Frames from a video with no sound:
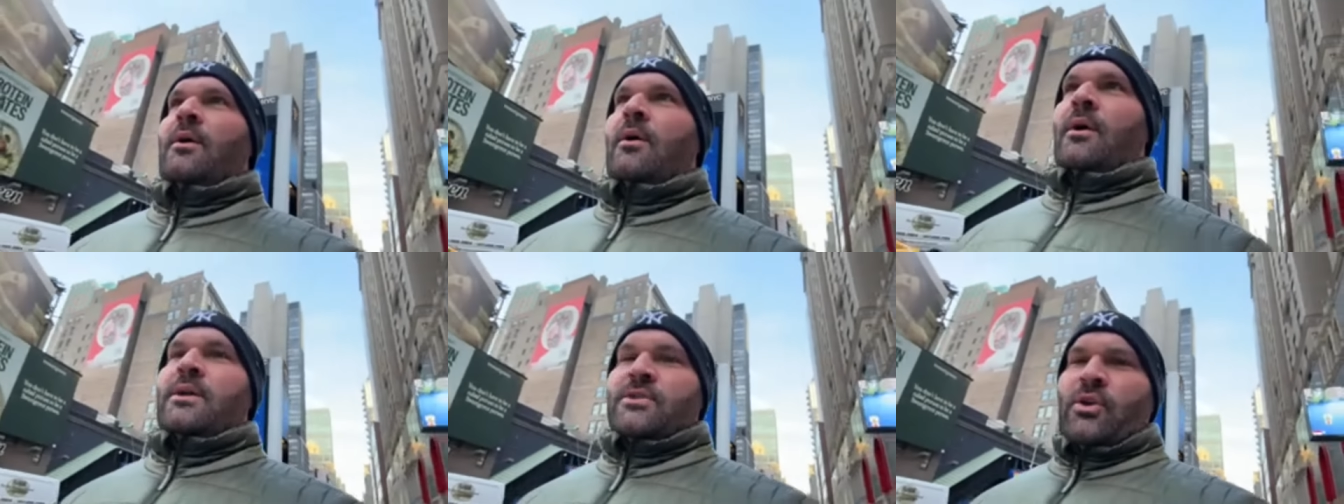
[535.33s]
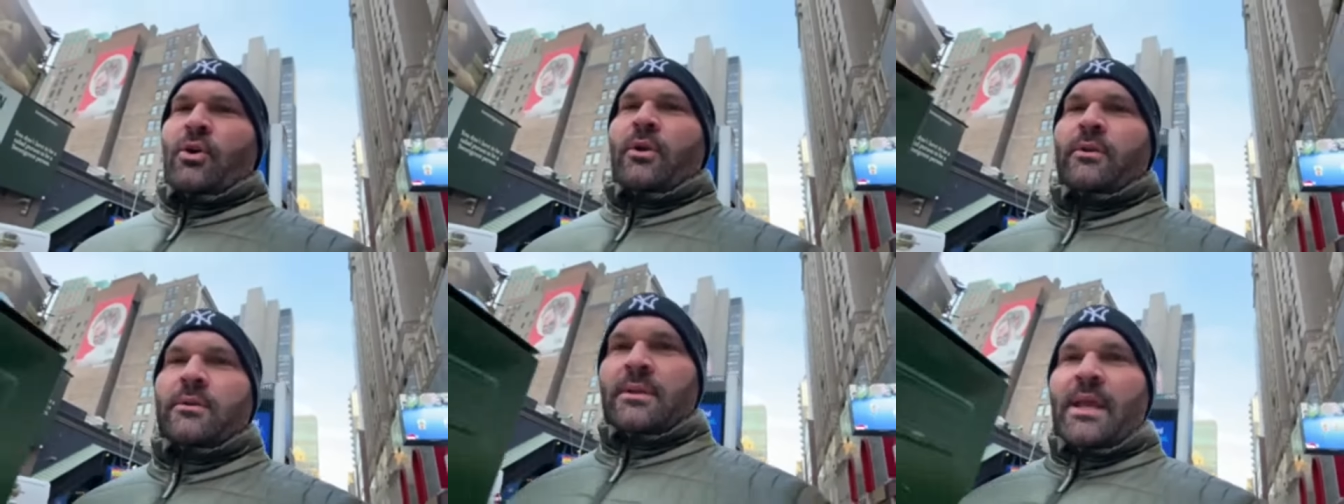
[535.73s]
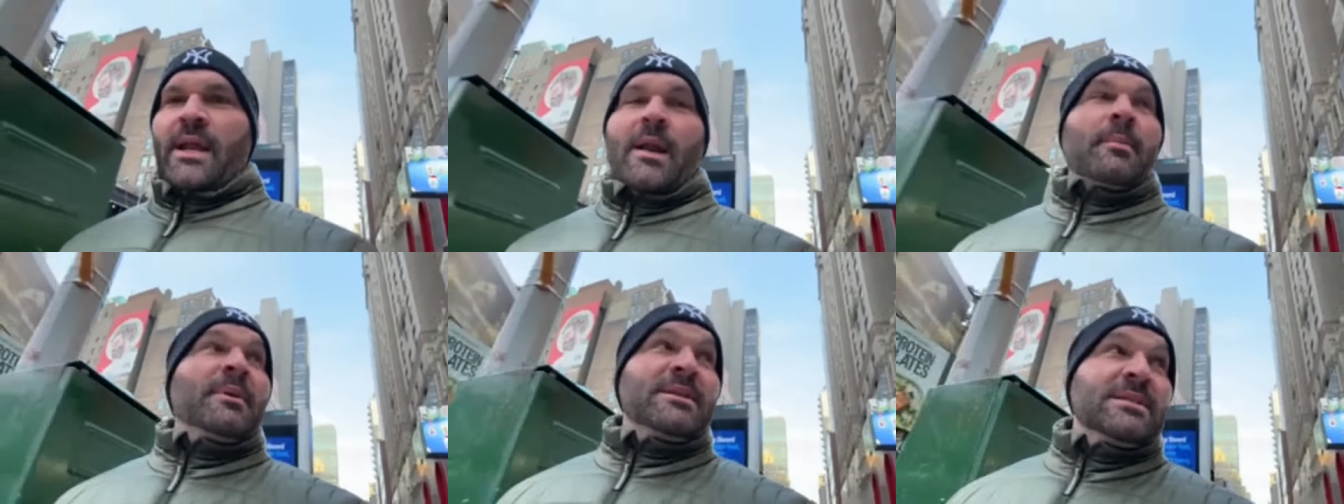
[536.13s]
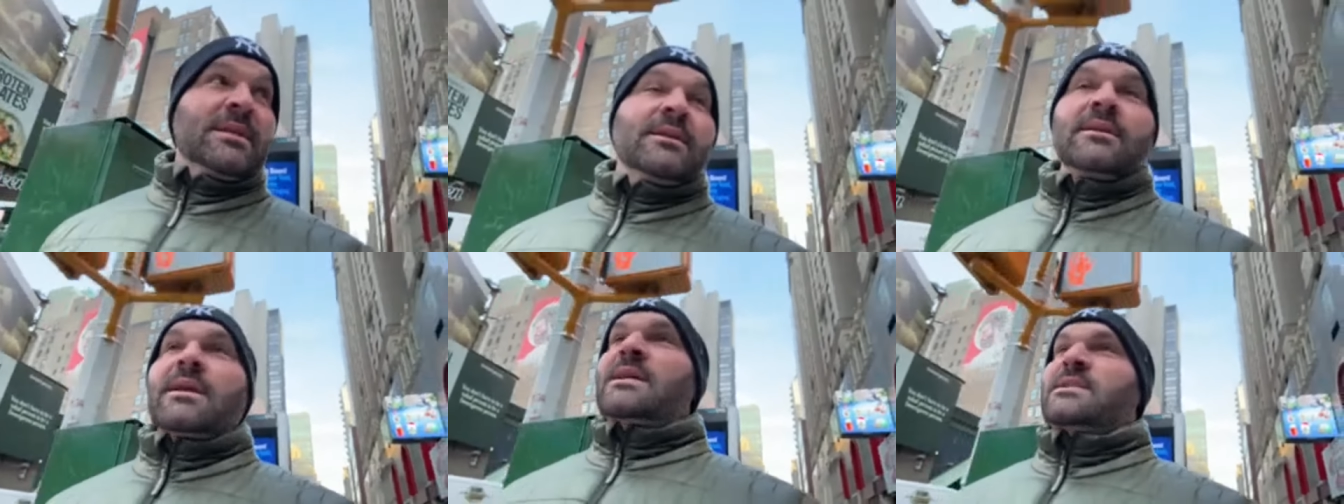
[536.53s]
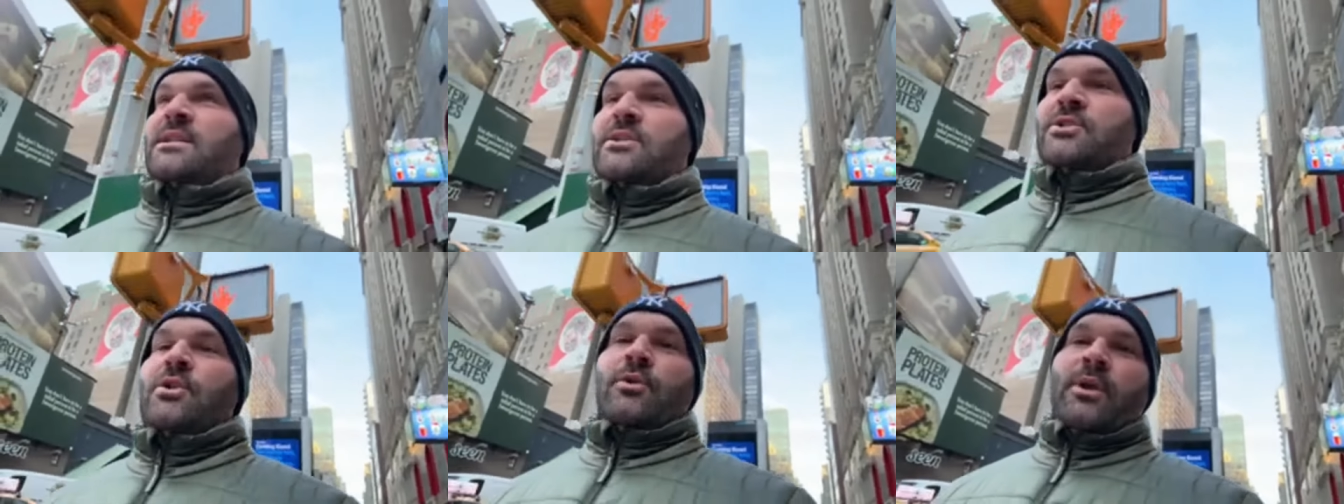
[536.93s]
is on Get Up and he's in he's in
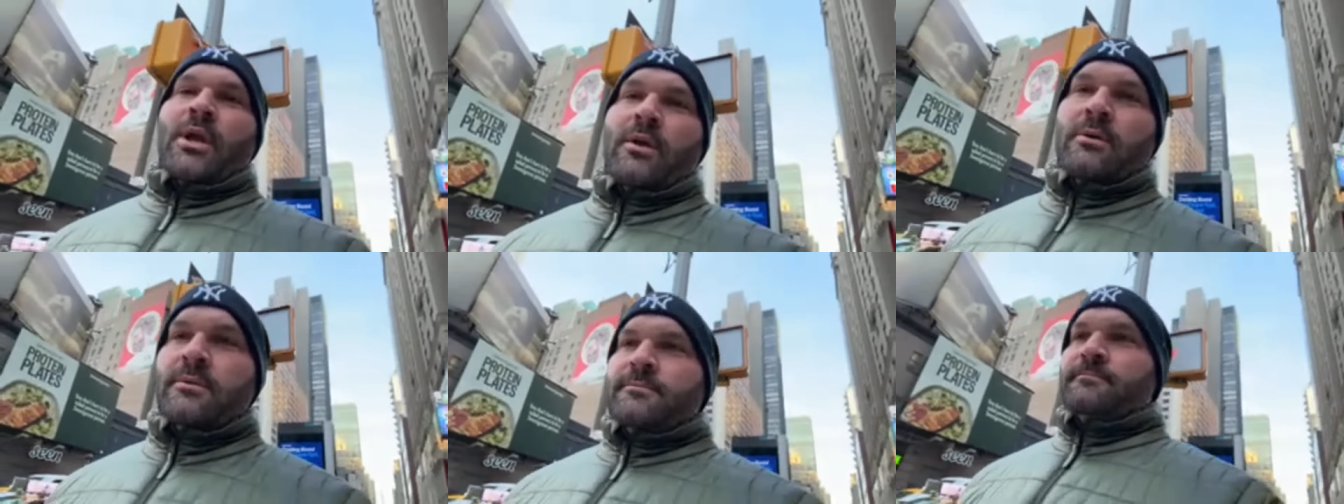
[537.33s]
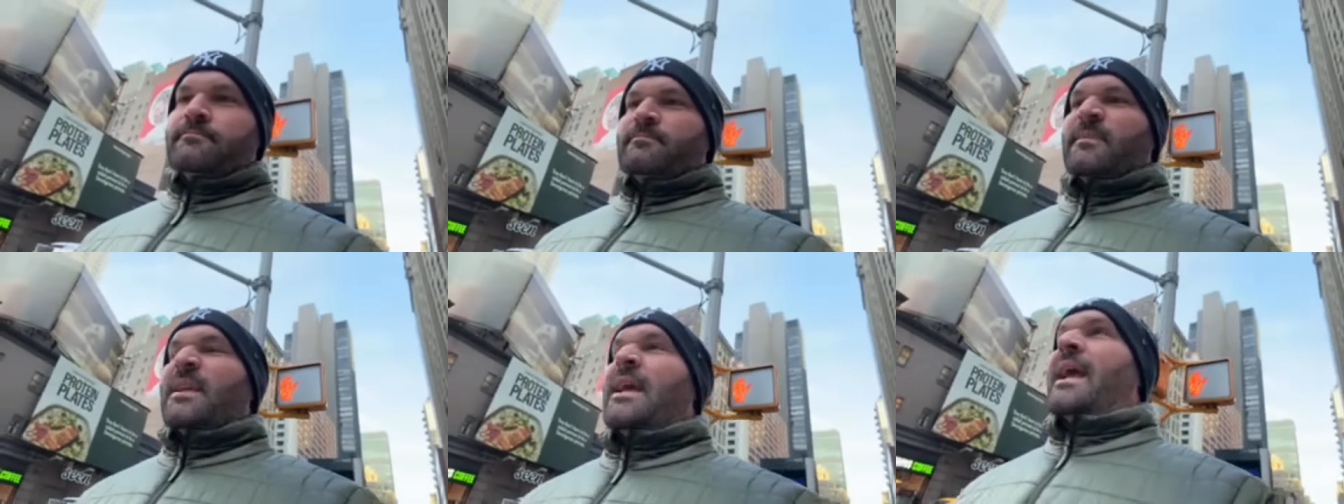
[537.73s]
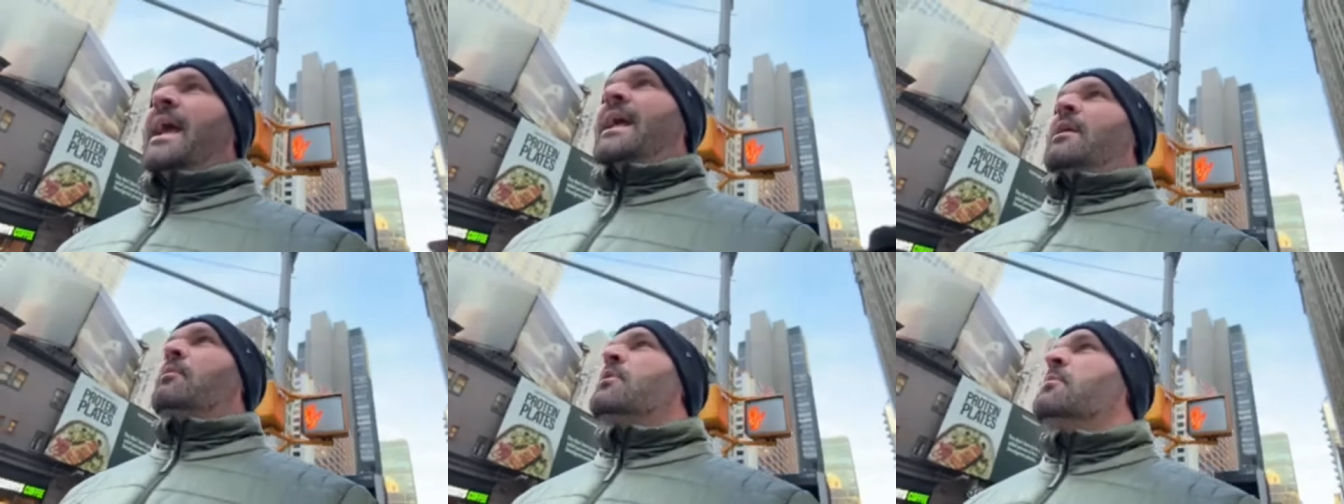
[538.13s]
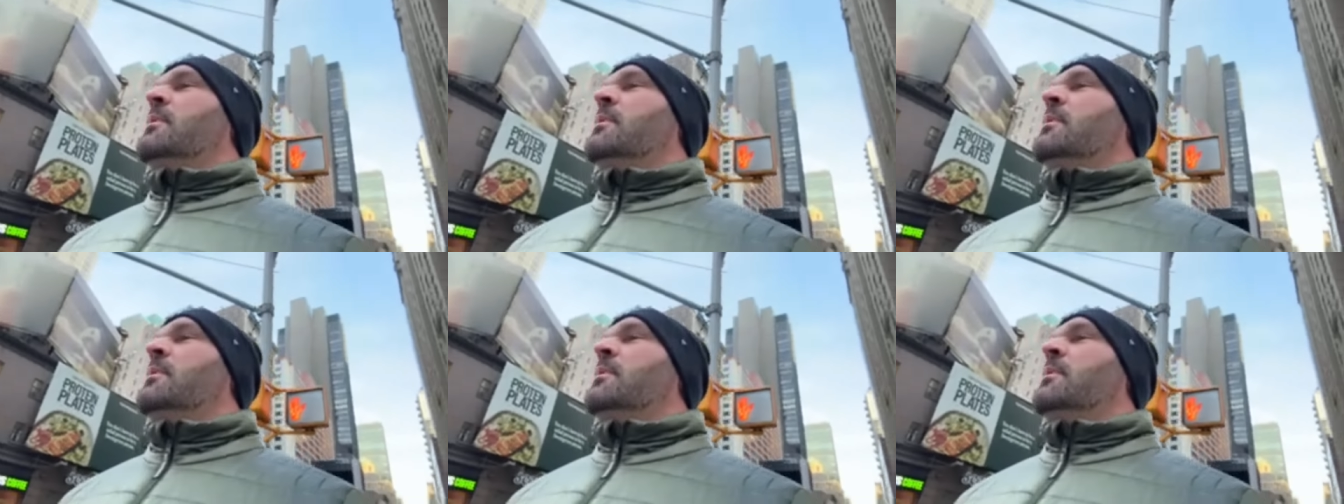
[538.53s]
studio. And it would have